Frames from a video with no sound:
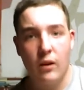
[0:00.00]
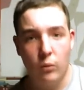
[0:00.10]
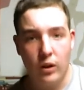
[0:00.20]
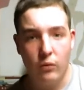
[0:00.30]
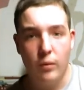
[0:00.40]

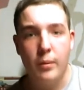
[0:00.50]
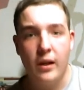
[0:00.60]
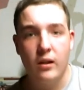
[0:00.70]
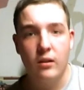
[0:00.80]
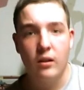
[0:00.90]
when they
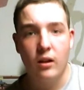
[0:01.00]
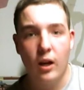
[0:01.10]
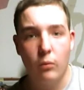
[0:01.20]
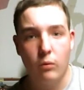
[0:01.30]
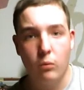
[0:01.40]
repainted the
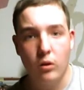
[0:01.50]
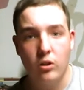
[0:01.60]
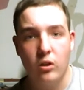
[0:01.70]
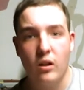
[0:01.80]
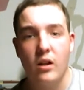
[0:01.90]

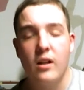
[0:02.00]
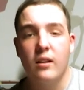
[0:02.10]
911 unit,